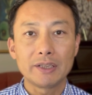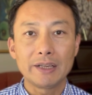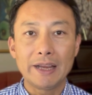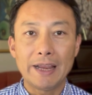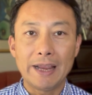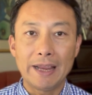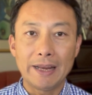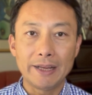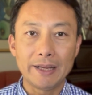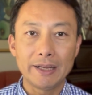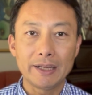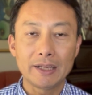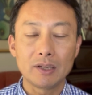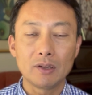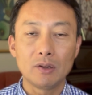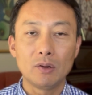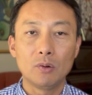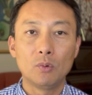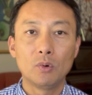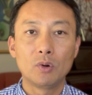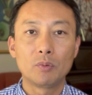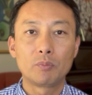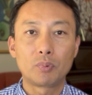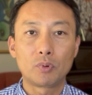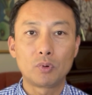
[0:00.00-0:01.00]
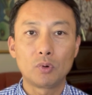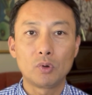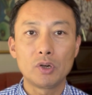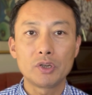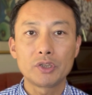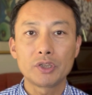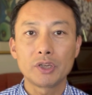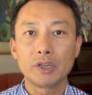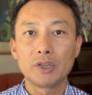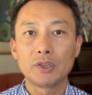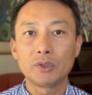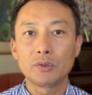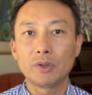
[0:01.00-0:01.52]
attic, or
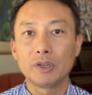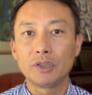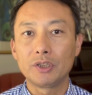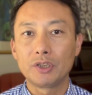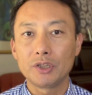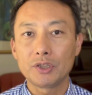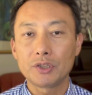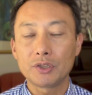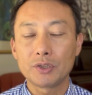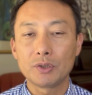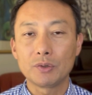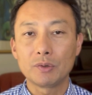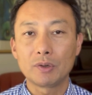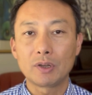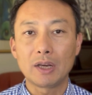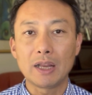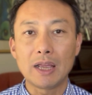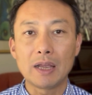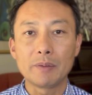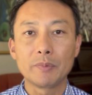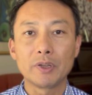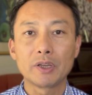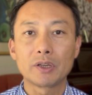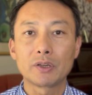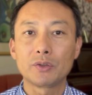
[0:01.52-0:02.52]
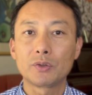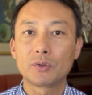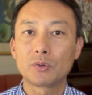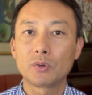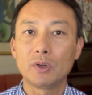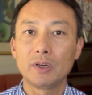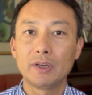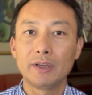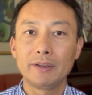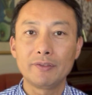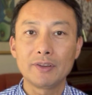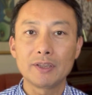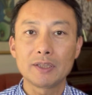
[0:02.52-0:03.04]
porch into additional
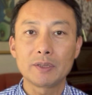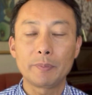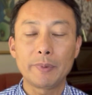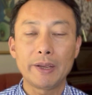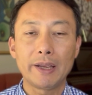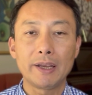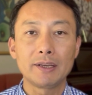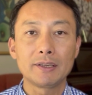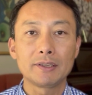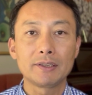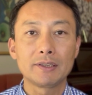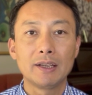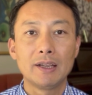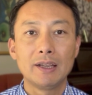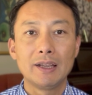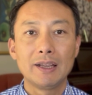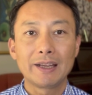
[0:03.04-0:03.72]
climate-controlled living space